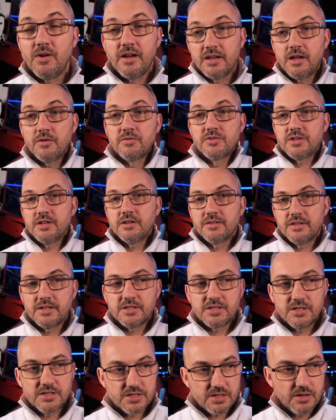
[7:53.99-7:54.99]
I know Gio
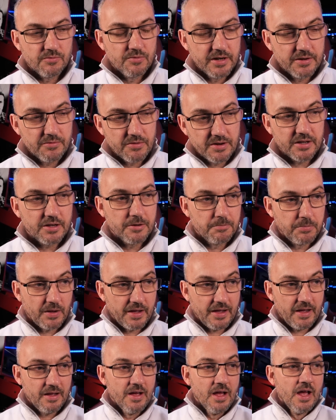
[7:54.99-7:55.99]
thinks he's a really, really good
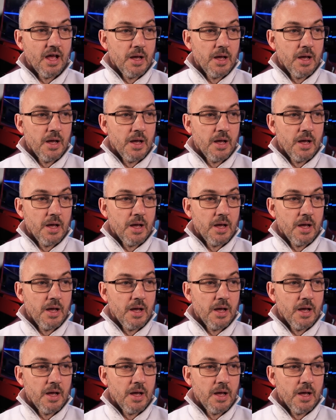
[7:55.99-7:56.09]
player.